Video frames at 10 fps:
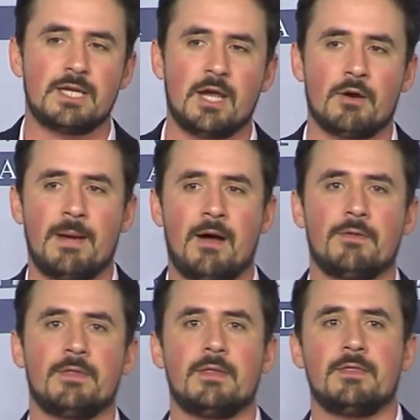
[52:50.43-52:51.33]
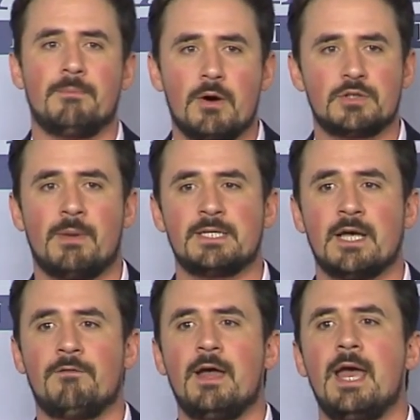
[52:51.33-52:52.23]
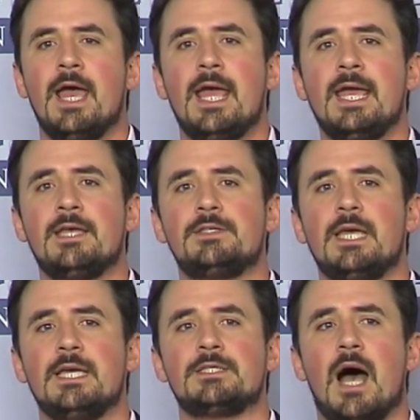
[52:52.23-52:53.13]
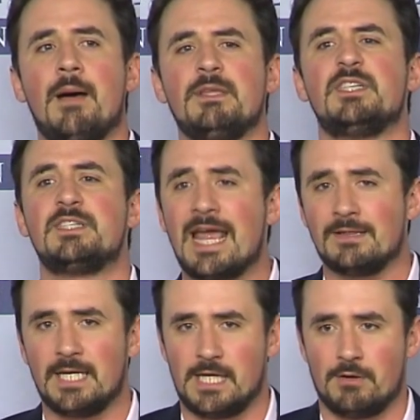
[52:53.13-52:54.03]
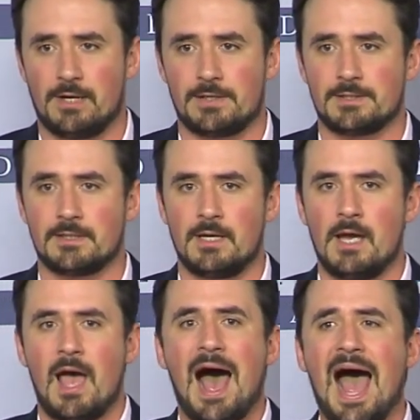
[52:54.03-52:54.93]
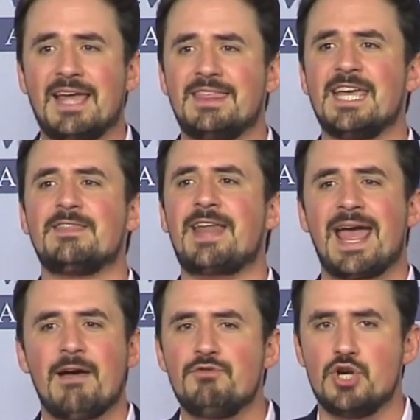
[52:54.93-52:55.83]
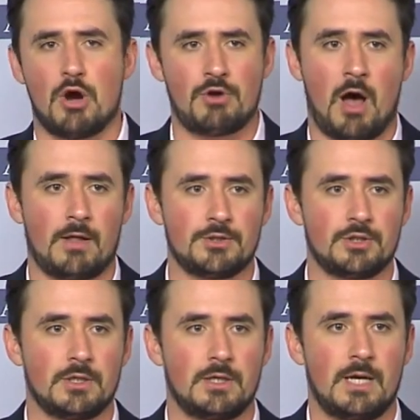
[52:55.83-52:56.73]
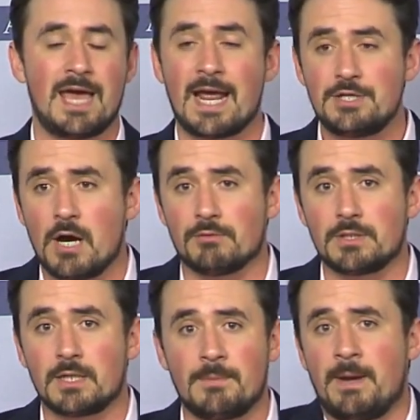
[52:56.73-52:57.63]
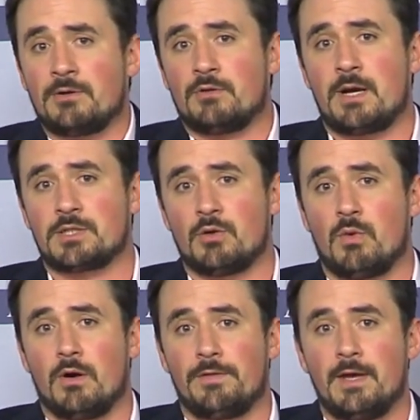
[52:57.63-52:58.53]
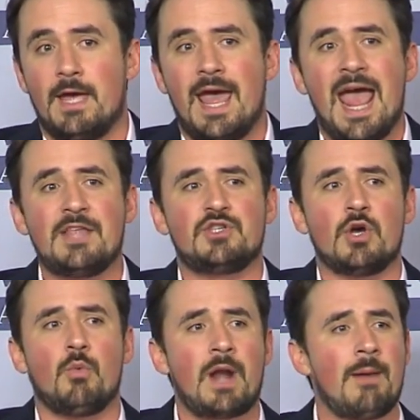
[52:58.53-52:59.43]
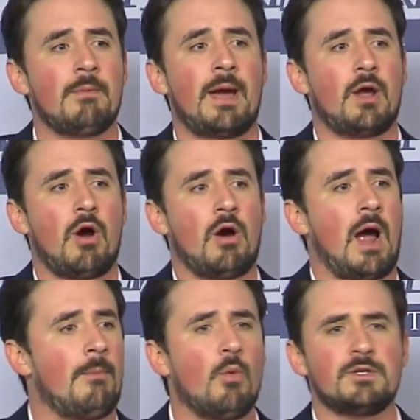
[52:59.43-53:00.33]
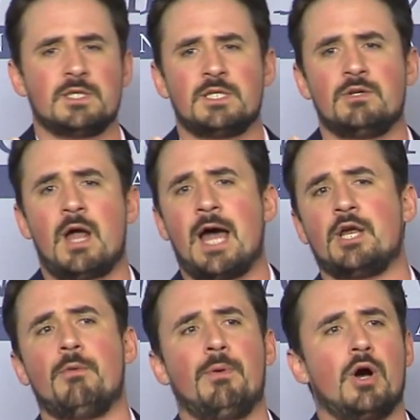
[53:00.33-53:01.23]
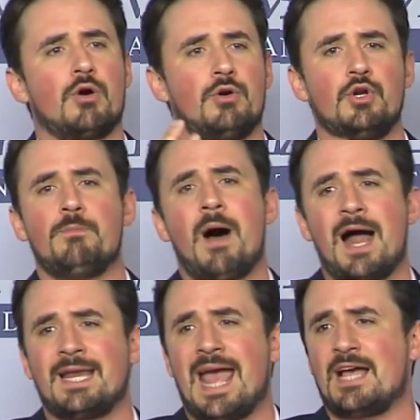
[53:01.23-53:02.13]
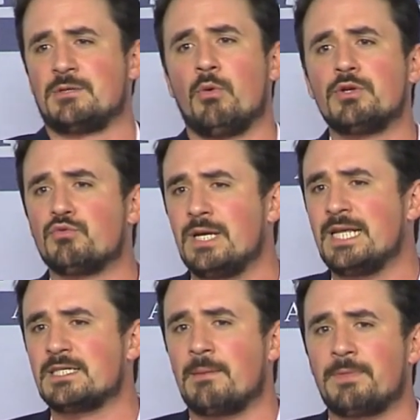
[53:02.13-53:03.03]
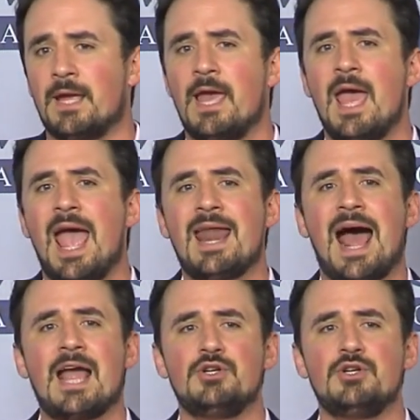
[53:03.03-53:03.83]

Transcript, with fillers: care about the most of myself is, is I'm insanely curious. I think that I have no knowledge, and I don't compared to the rest of the world. And so when I'm in my car, I'm always listening to an audiobook or a new podcast, I'm always reading something, and I